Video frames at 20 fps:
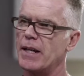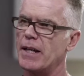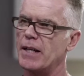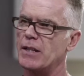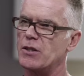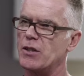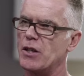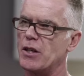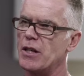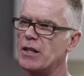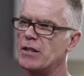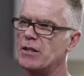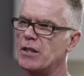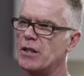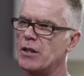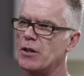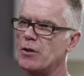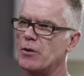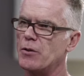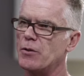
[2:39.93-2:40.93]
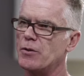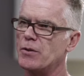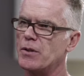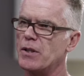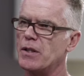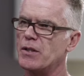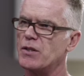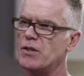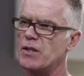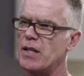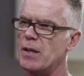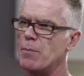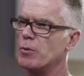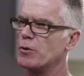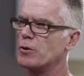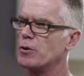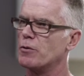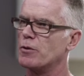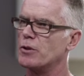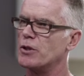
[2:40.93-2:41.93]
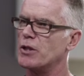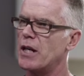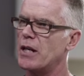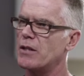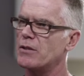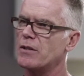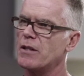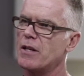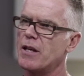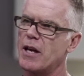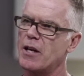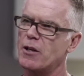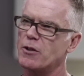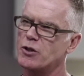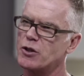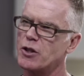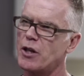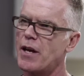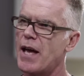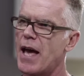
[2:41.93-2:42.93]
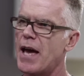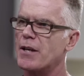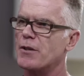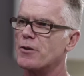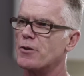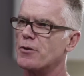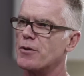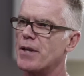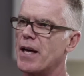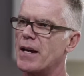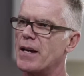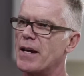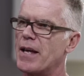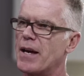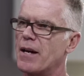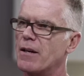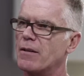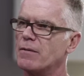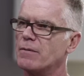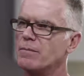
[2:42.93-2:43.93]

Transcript: It's easy to use, simple to adjust, and I'll show you how to do that now.